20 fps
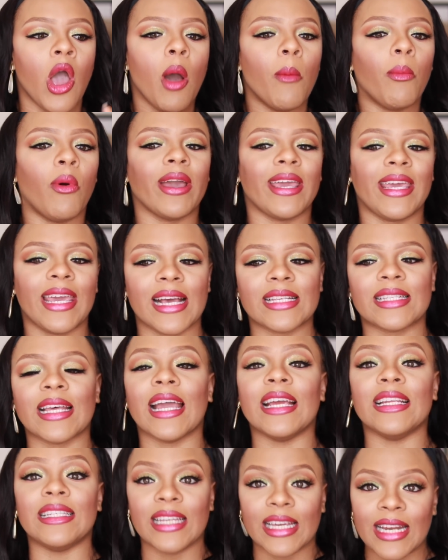But yes,
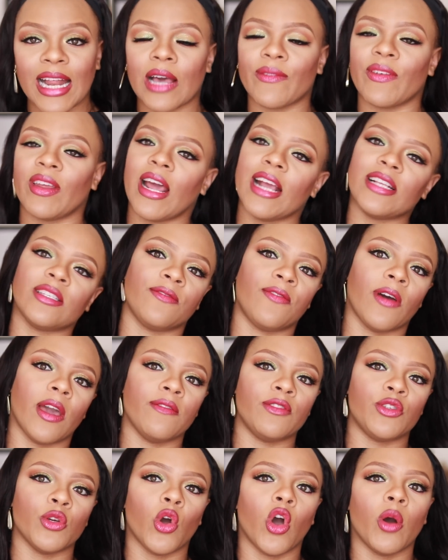I did have a
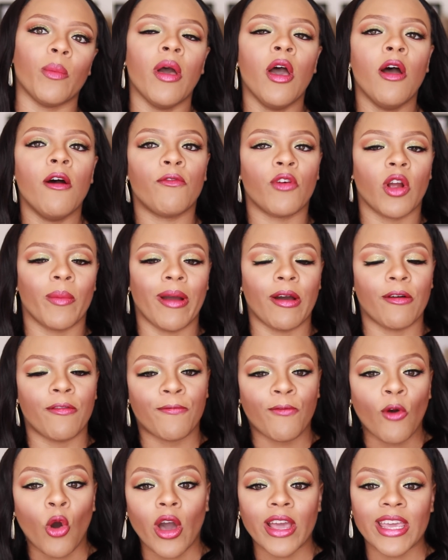9-to-5 job for about
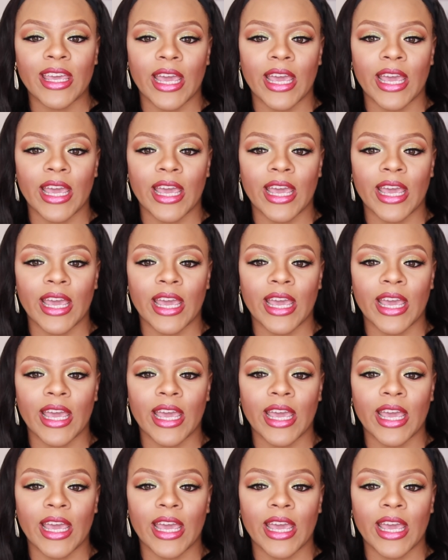4